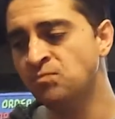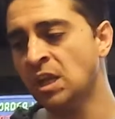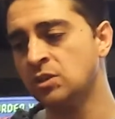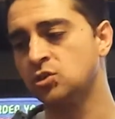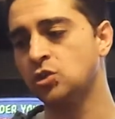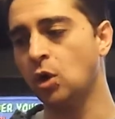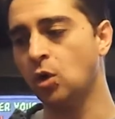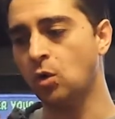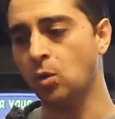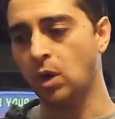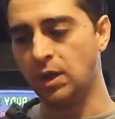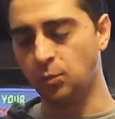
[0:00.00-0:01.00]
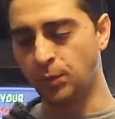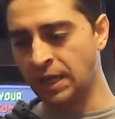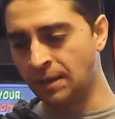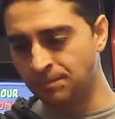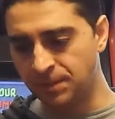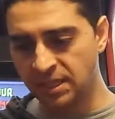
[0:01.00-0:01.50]
So we
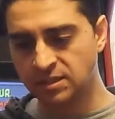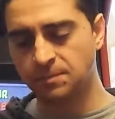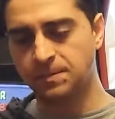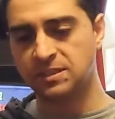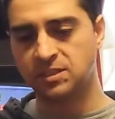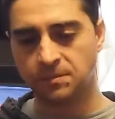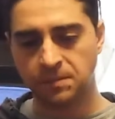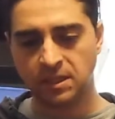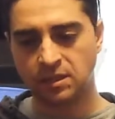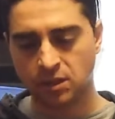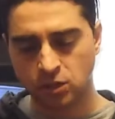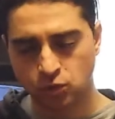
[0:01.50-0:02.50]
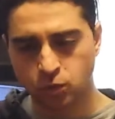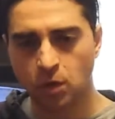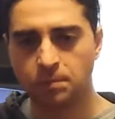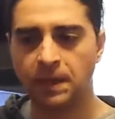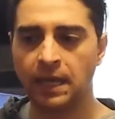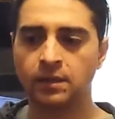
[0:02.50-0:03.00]
unplugged the PCB, the
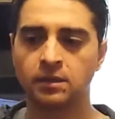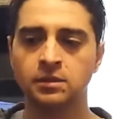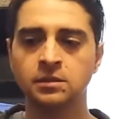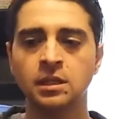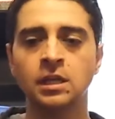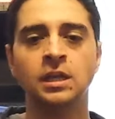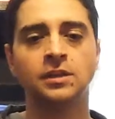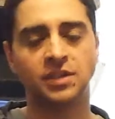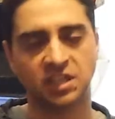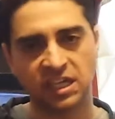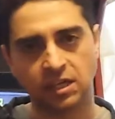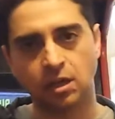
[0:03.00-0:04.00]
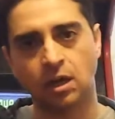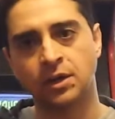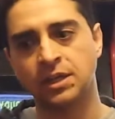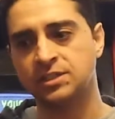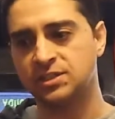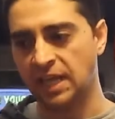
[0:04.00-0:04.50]
control panel, the kick
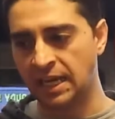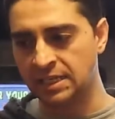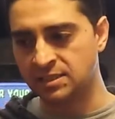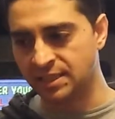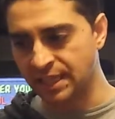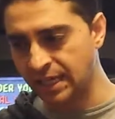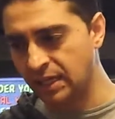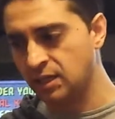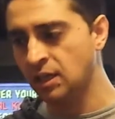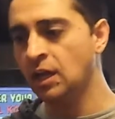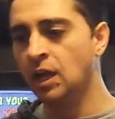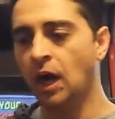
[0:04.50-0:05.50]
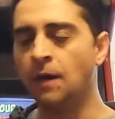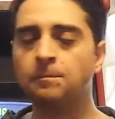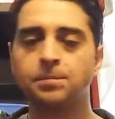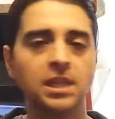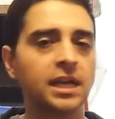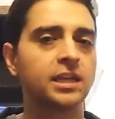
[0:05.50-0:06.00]
harness, and he's like,
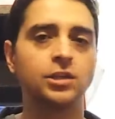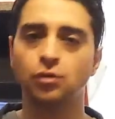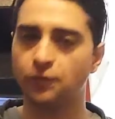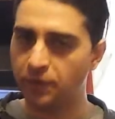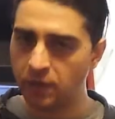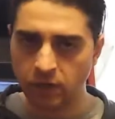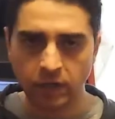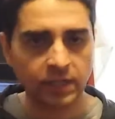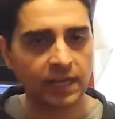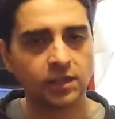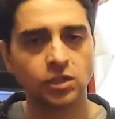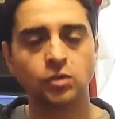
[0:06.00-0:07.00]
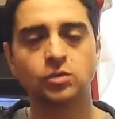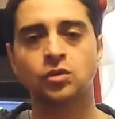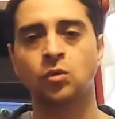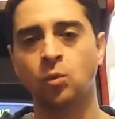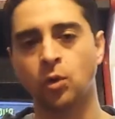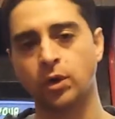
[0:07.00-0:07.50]
unplug it. You'll figure out how to do it.
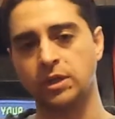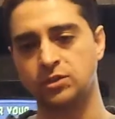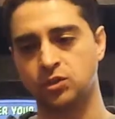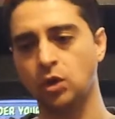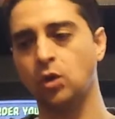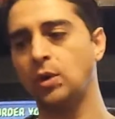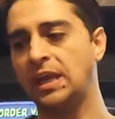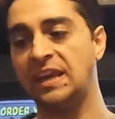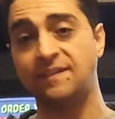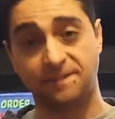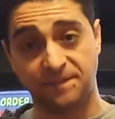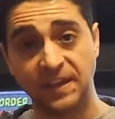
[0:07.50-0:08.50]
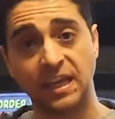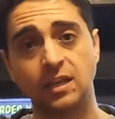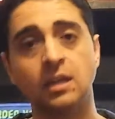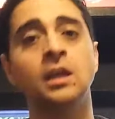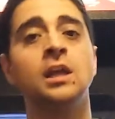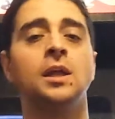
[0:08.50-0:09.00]
Don't worry. So it
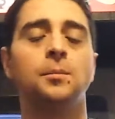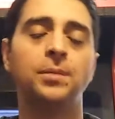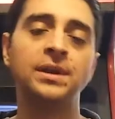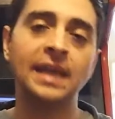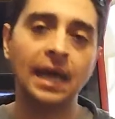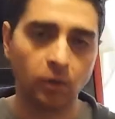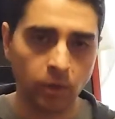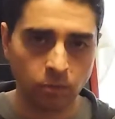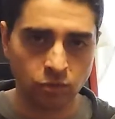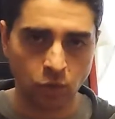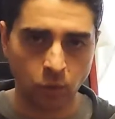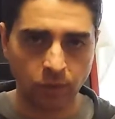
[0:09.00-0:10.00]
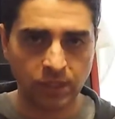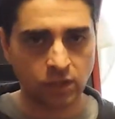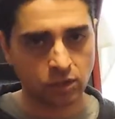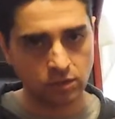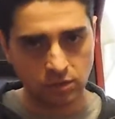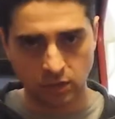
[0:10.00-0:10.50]
fit, but now it
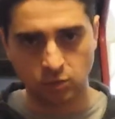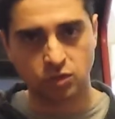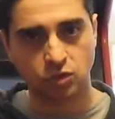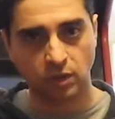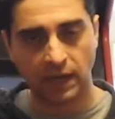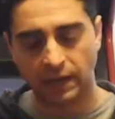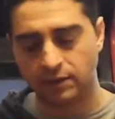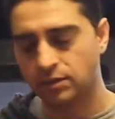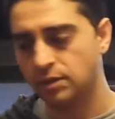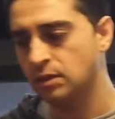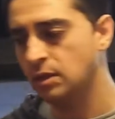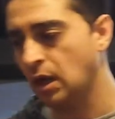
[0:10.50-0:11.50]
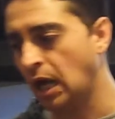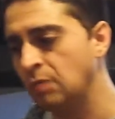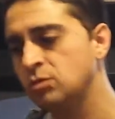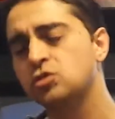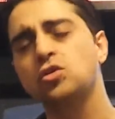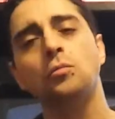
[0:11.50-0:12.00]
was cracked. I
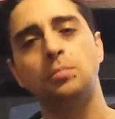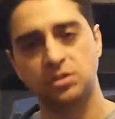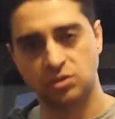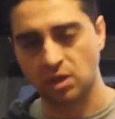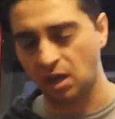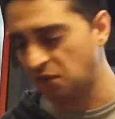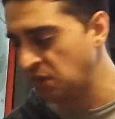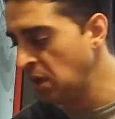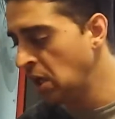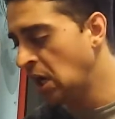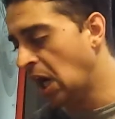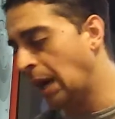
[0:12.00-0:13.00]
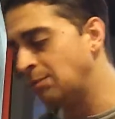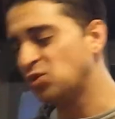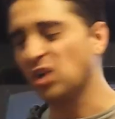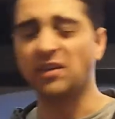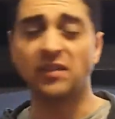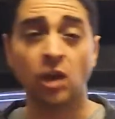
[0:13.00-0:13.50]
was so pissed off. I'm
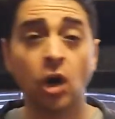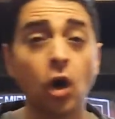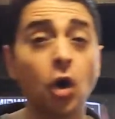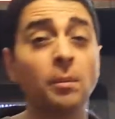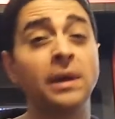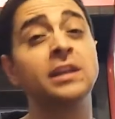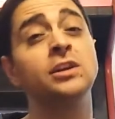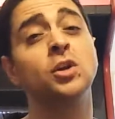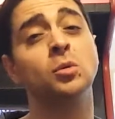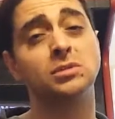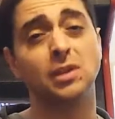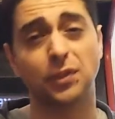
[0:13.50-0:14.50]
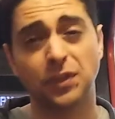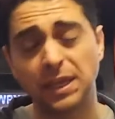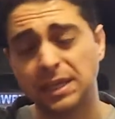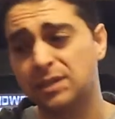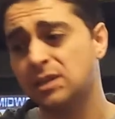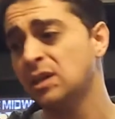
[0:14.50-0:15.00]
driving home. I didn't know what to
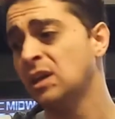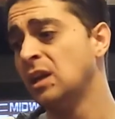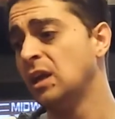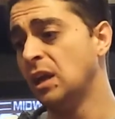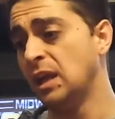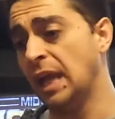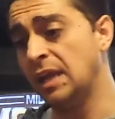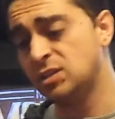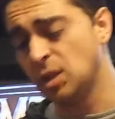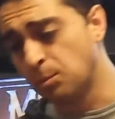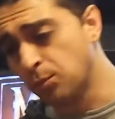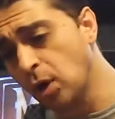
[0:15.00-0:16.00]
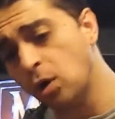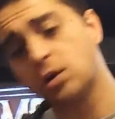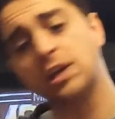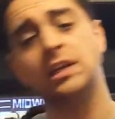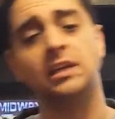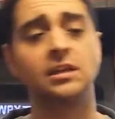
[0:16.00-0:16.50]
think. Is it
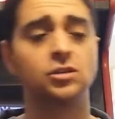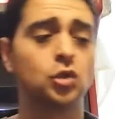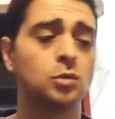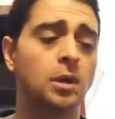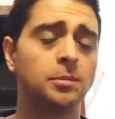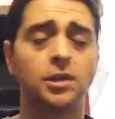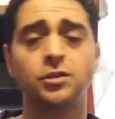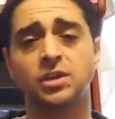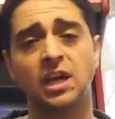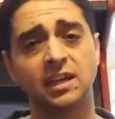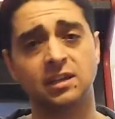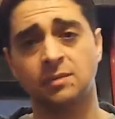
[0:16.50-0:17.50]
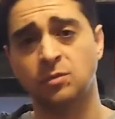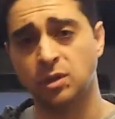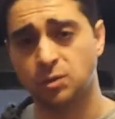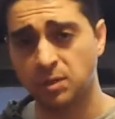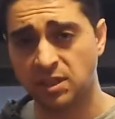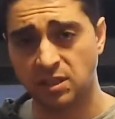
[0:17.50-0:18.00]
broken? And I told my brother, you got to come
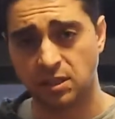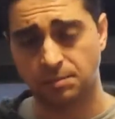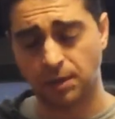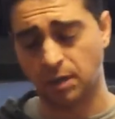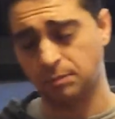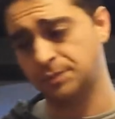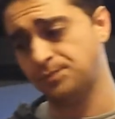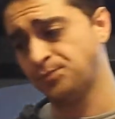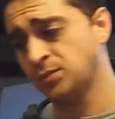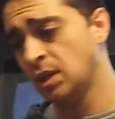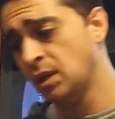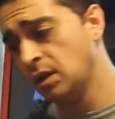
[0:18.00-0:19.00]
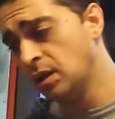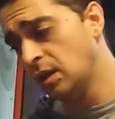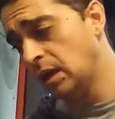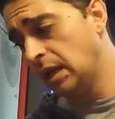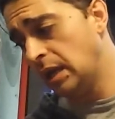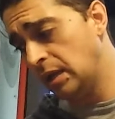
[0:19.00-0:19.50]
with me to the apartment.
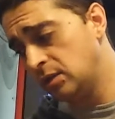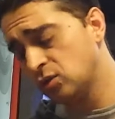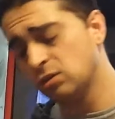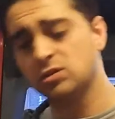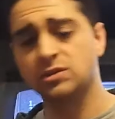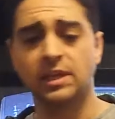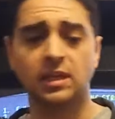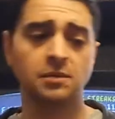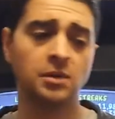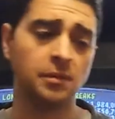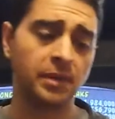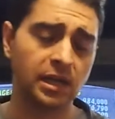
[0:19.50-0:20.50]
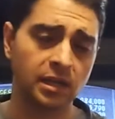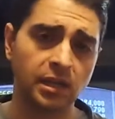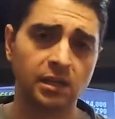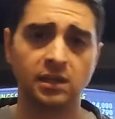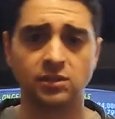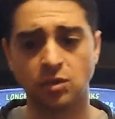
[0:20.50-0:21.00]
And George was like, come on, man, I got
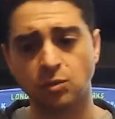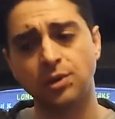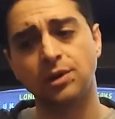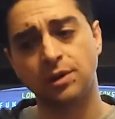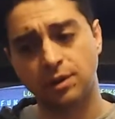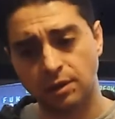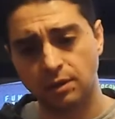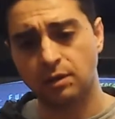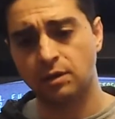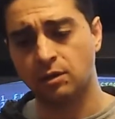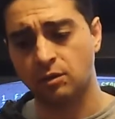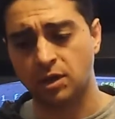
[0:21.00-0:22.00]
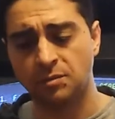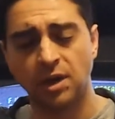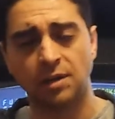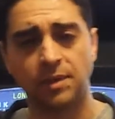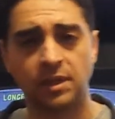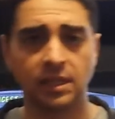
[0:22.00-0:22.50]
to get to work. You know, come
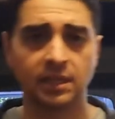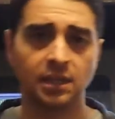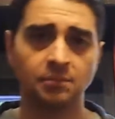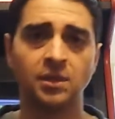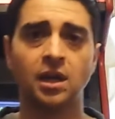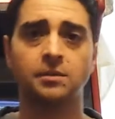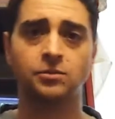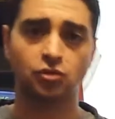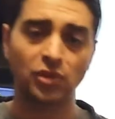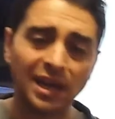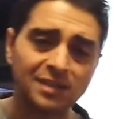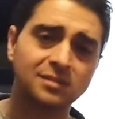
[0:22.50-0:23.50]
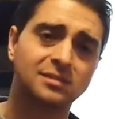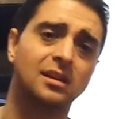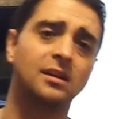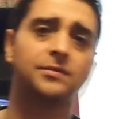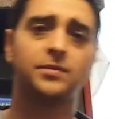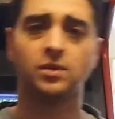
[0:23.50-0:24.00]
on, man. Like, I'm not dressed.
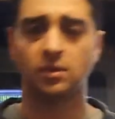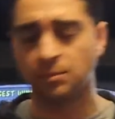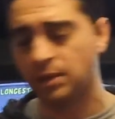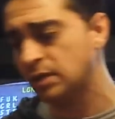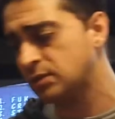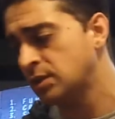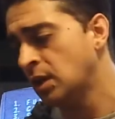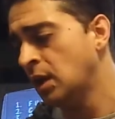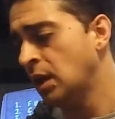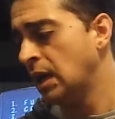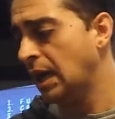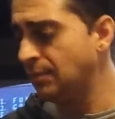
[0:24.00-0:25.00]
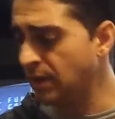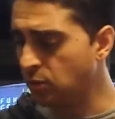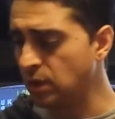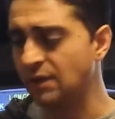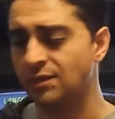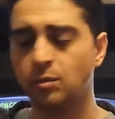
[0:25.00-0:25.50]
I feel embarrassed. I'm like,
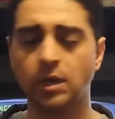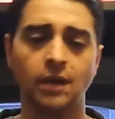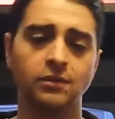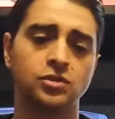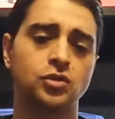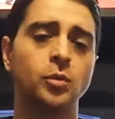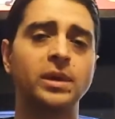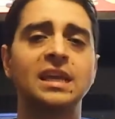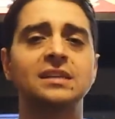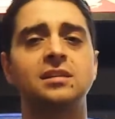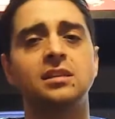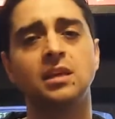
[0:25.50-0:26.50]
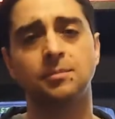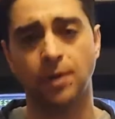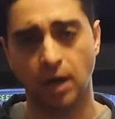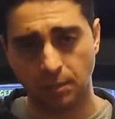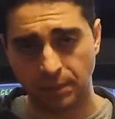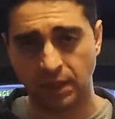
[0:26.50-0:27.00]
whatever. So we get to the
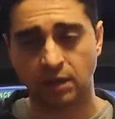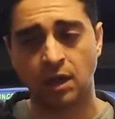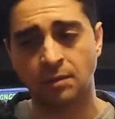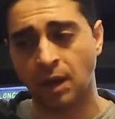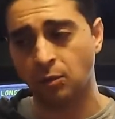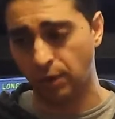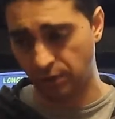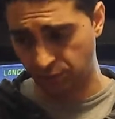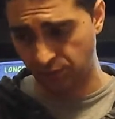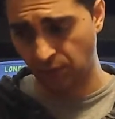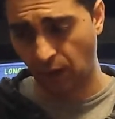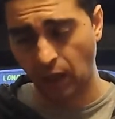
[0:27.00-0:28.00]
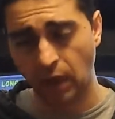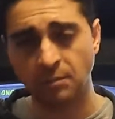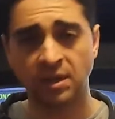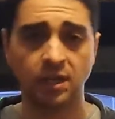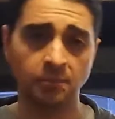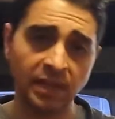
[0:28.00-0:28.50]
apartment. I call my wife. I'm
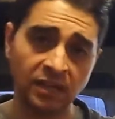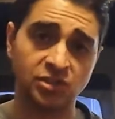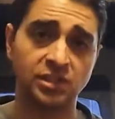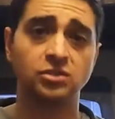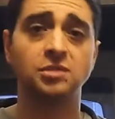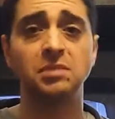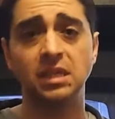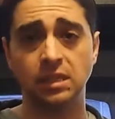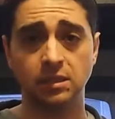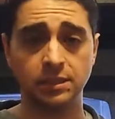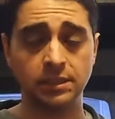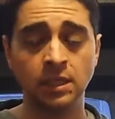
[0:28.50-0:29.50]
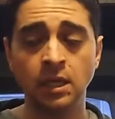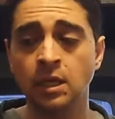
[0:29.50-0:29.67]
like, come downstairs immediately.